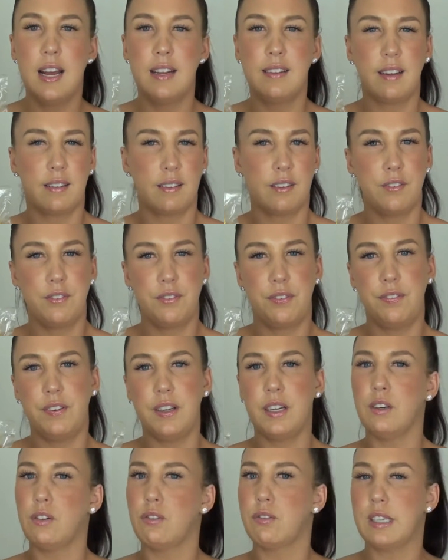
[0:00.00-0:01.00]
doesn't
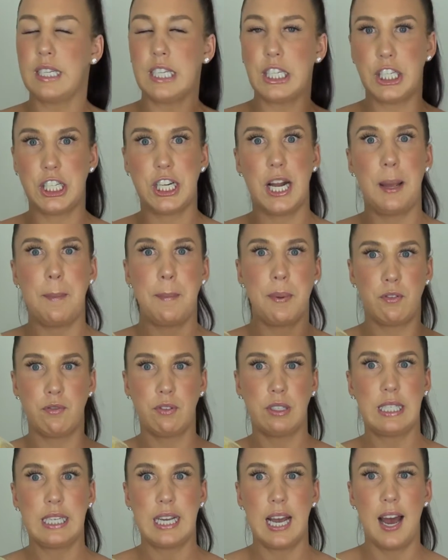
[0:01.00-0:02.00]
feel really cheap and
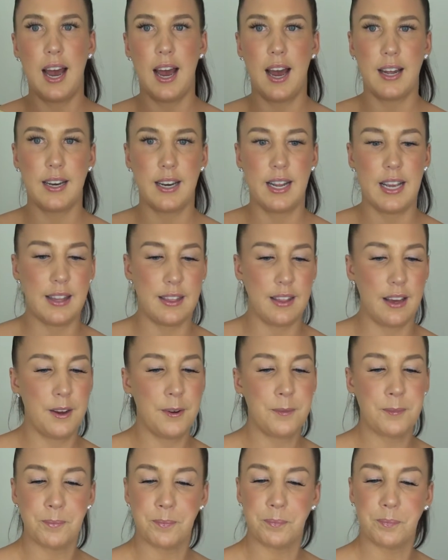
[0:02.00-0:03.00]
really hard either.